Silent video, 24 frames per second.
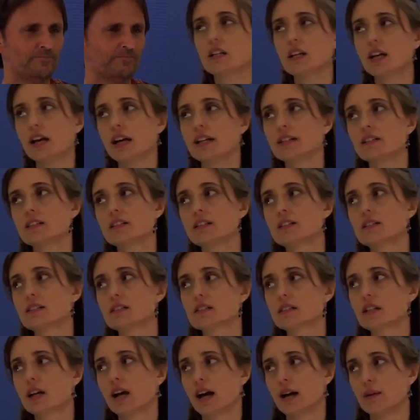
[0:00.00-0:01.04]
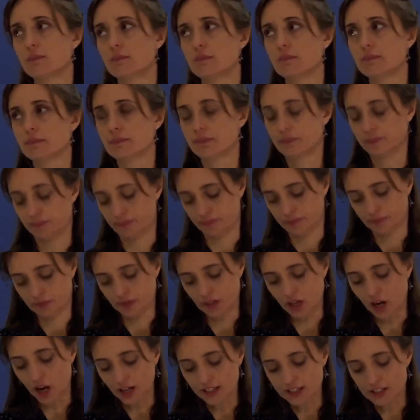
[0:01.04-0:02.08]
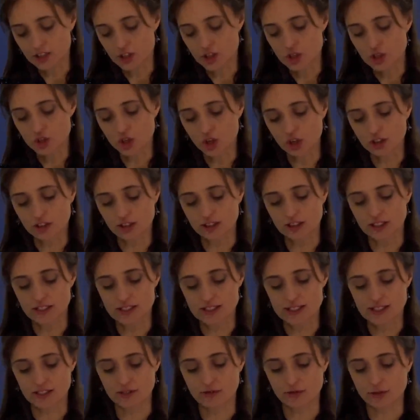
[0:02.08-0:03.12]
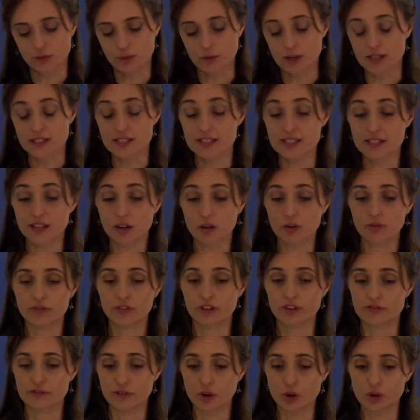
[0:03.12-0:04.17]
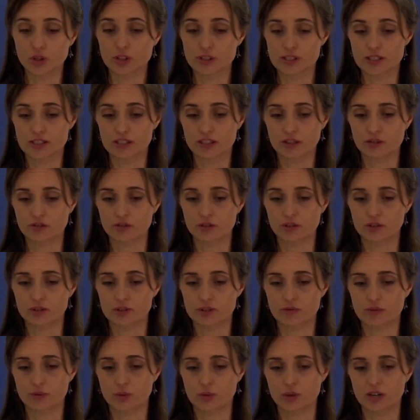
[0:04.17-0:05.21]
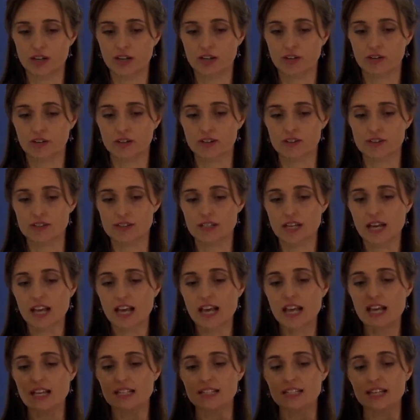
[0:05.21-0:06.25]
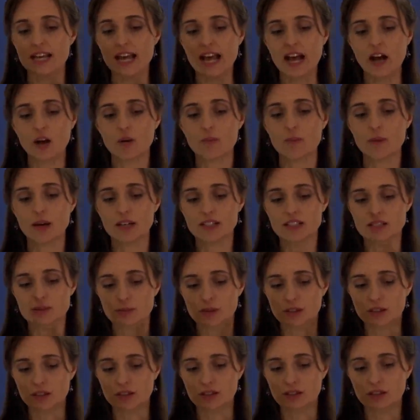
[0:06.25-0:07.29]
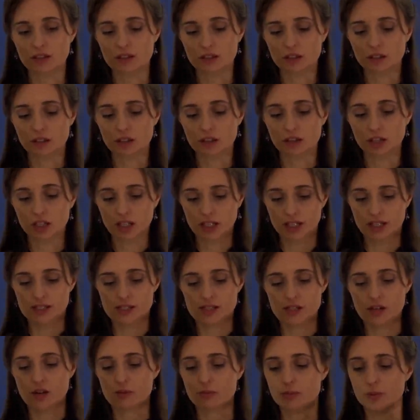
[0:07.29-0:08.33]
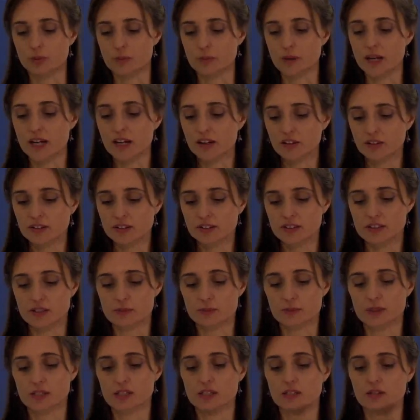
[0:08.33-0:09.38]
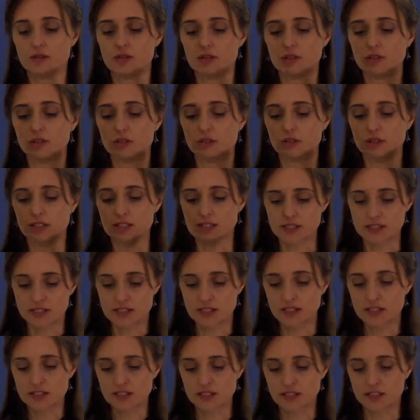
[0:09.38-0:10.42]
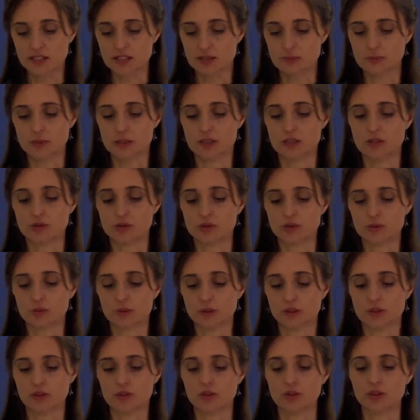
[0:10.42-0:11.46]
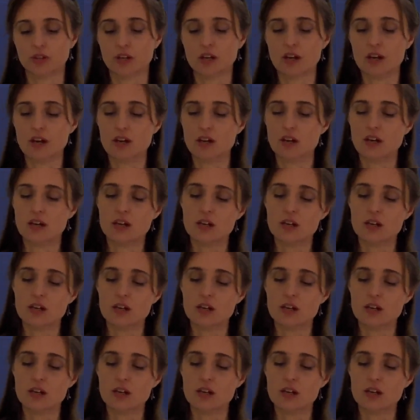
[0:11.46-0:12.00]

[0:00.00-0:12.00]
And I can certainly see for myself that focusing on those four areas now makes me, as I'm preparing this material, I'm discussing this material with you,